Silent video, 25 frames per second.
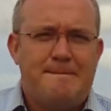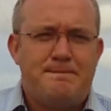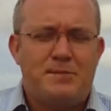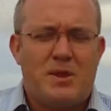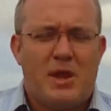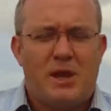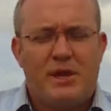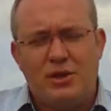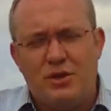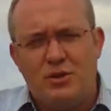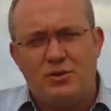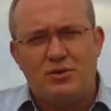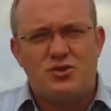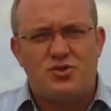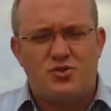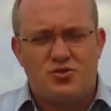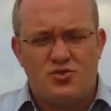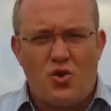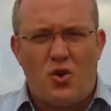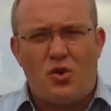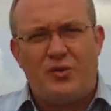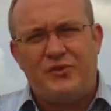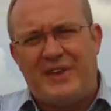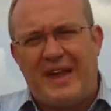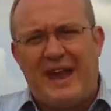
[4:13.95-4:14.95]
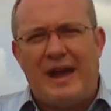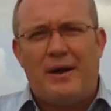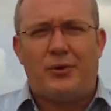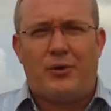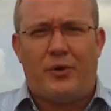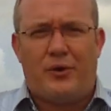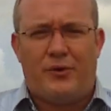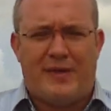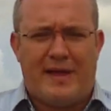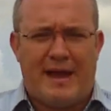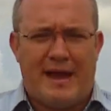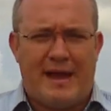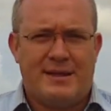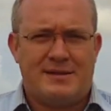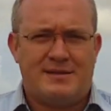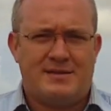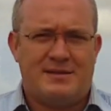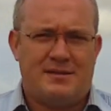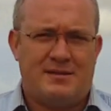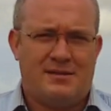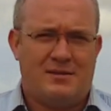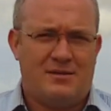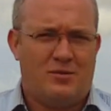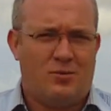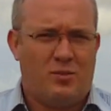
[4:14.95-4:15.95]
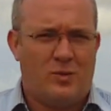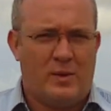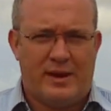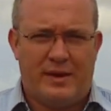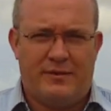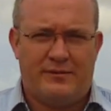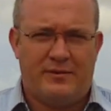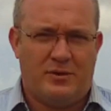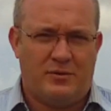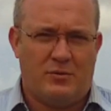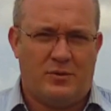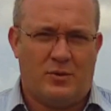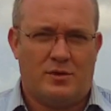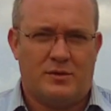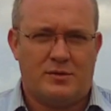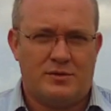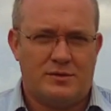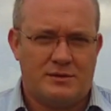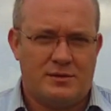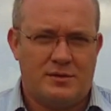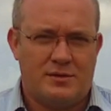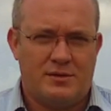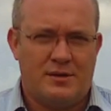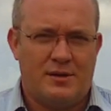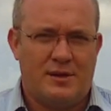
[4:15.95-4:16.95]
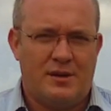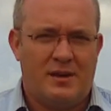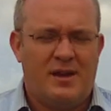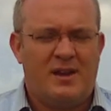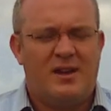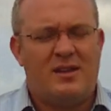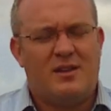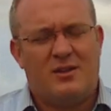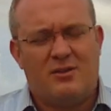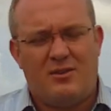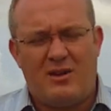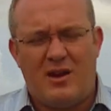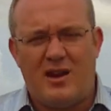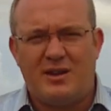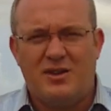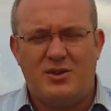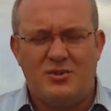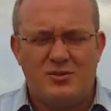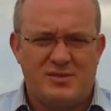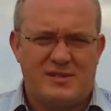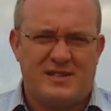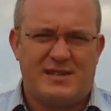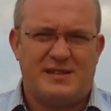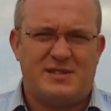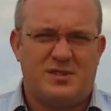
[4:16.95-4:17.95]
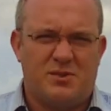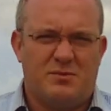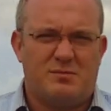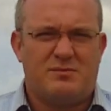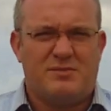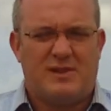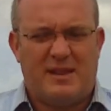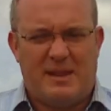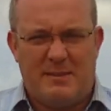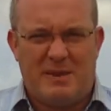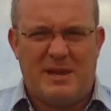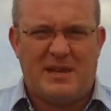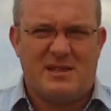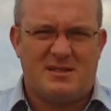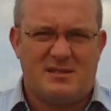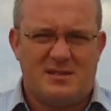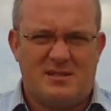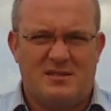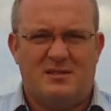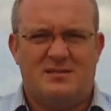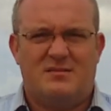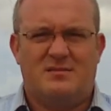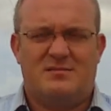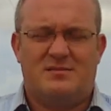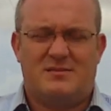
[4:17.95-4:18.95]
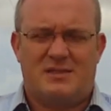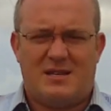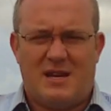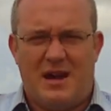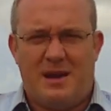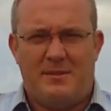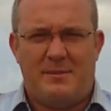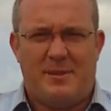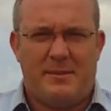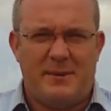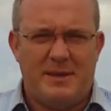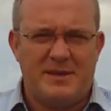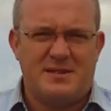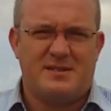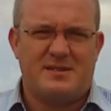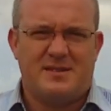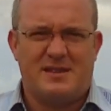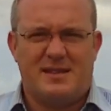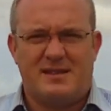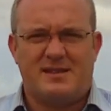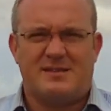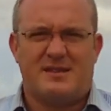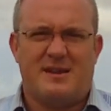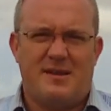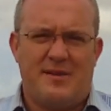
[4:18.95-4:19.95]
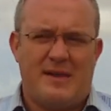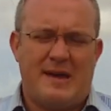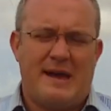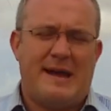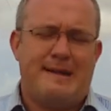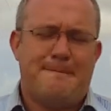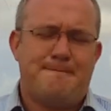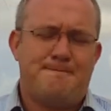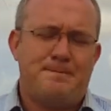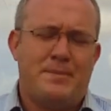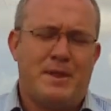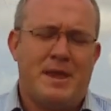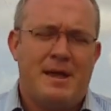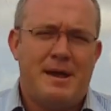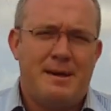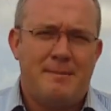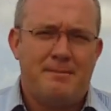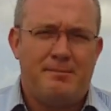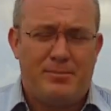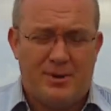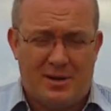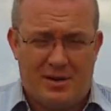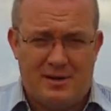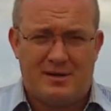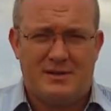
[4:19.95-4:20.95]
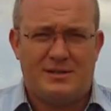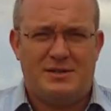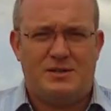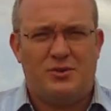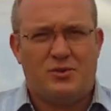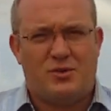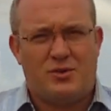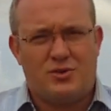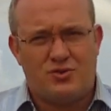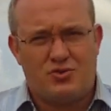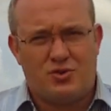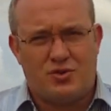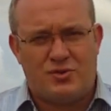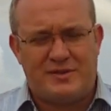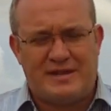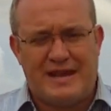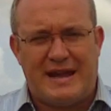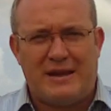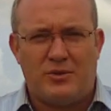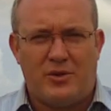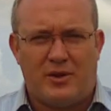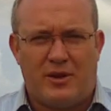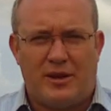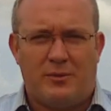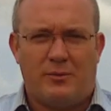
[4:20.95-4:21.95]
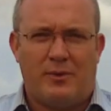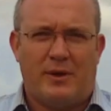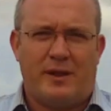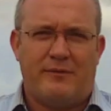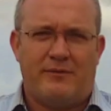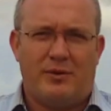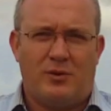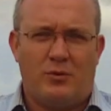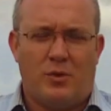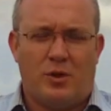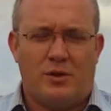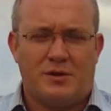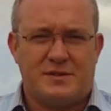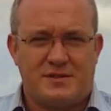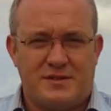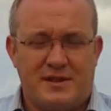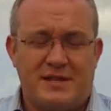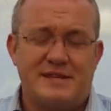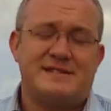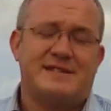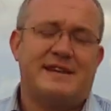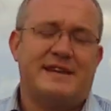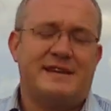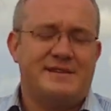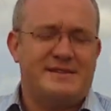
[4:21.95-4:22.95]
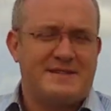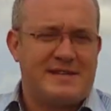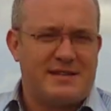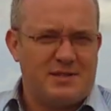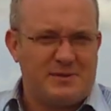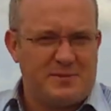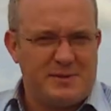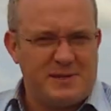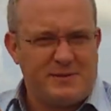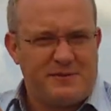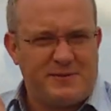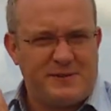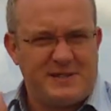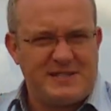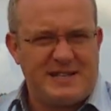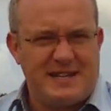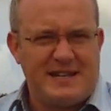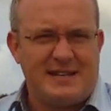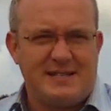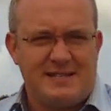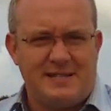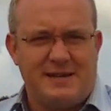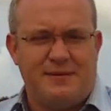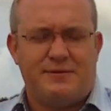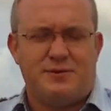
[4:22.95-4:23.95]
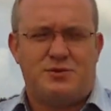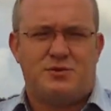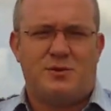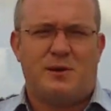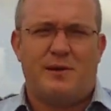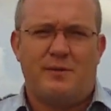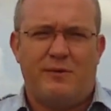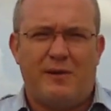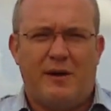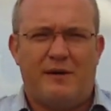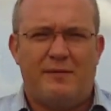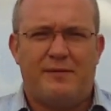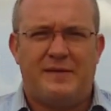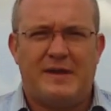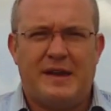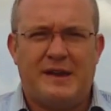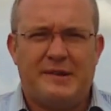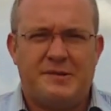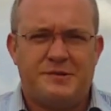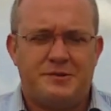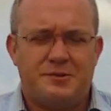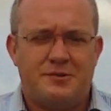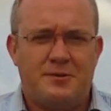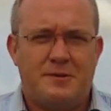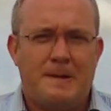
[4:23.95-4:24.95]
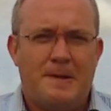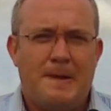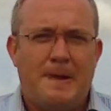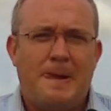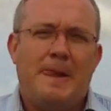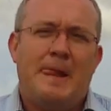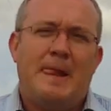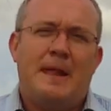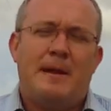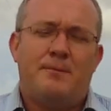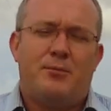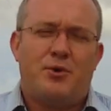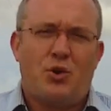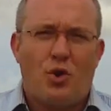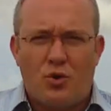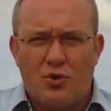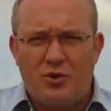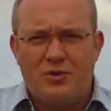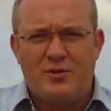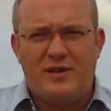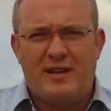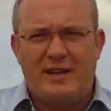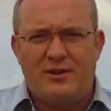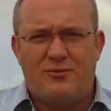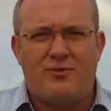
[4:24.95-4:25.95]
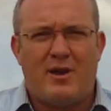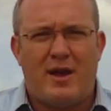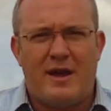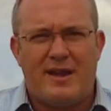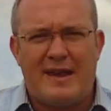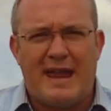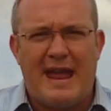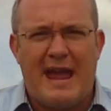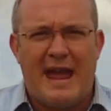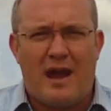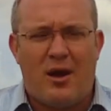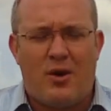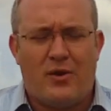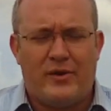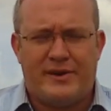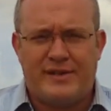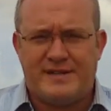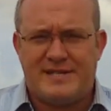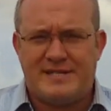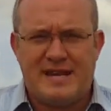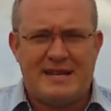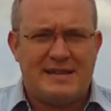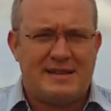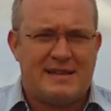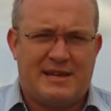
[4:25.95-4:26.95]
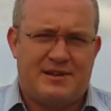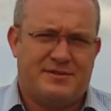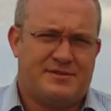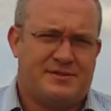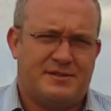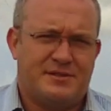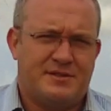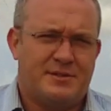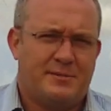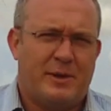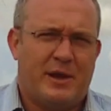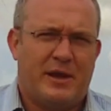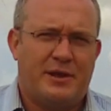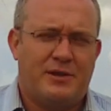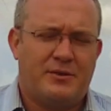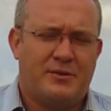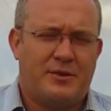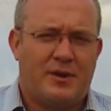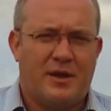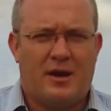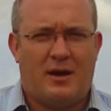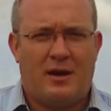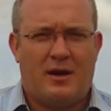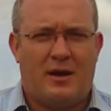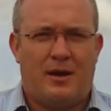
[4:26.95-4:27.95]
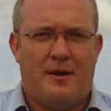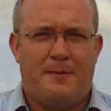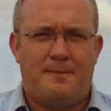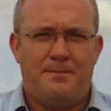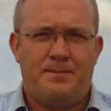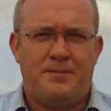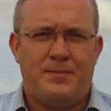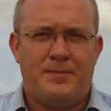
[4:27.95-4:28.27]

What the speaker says: and you can draw down on that whenever you want. There are usually some limits and time limits and things like that, but you can draw down on it whenever you want. So let's say you set up this facility for £25,000, but all you need right now is £10,000 to buy a new car.